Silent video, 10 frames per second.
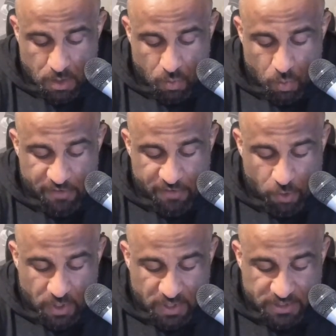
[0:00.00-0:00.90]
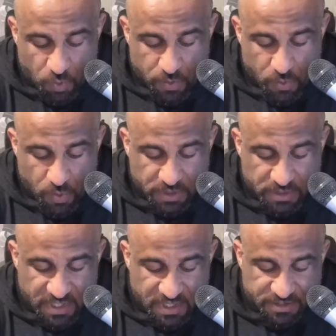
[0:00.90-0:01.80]
Juan Flores 21
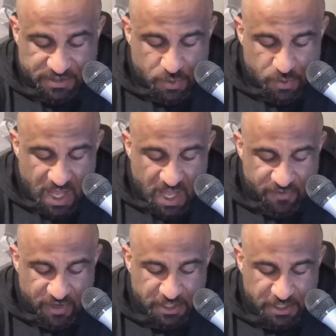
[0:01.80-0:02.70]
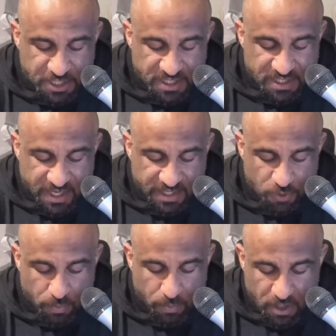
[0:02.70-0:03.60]
says, do you have any cheat days
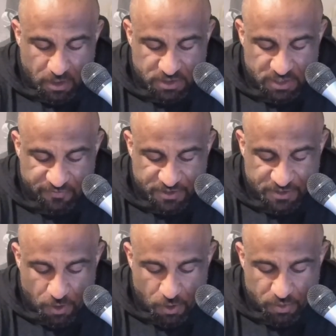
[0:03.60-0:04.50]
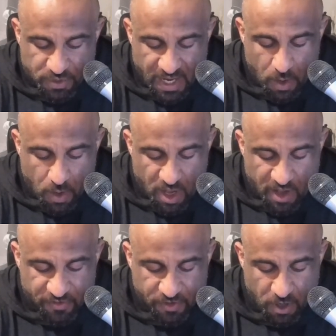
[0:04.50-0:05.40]
or meals? If so, then how
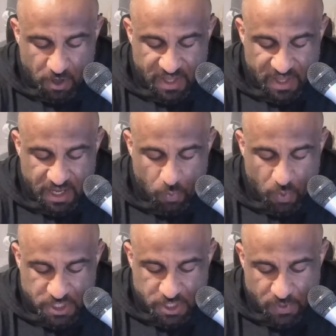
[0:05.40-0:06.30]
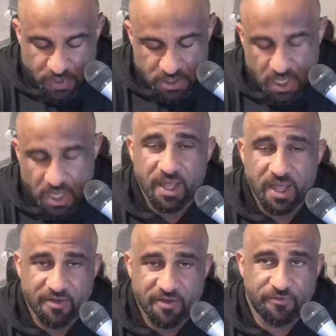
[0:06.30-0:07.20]
often are they and what do you eat? I
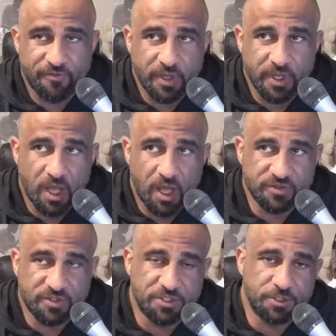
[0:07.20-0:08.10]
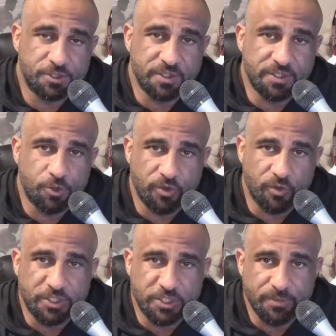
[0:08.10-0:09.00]
have in the off season, usually 2 or
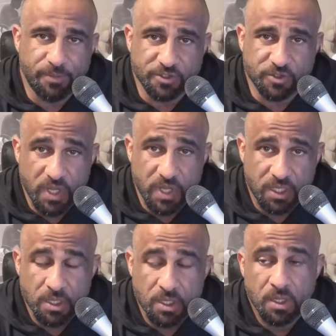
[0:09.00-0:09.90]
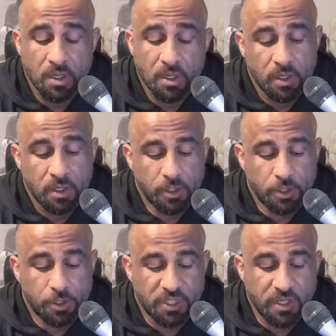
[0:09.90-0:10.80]
3 cheat meals a week.
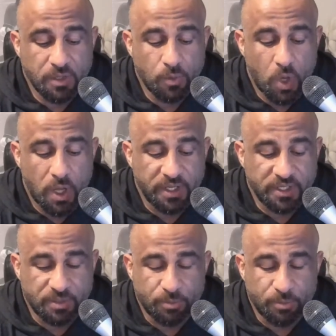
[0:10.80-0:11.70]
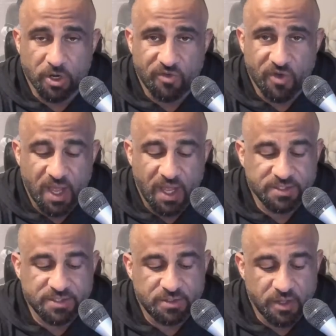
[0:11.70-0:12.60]
Usually one is a burger and
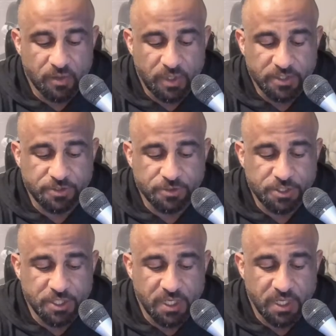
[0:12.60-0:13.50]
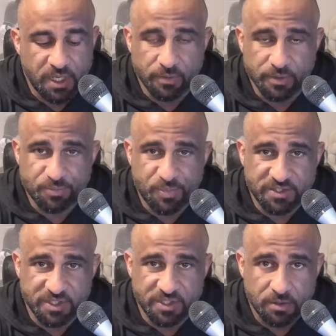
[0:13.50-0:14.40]
fries. The other one is sushi and the other one is
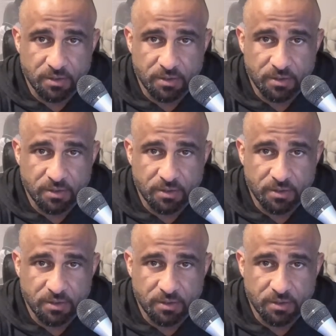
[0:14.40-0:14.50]
pizza.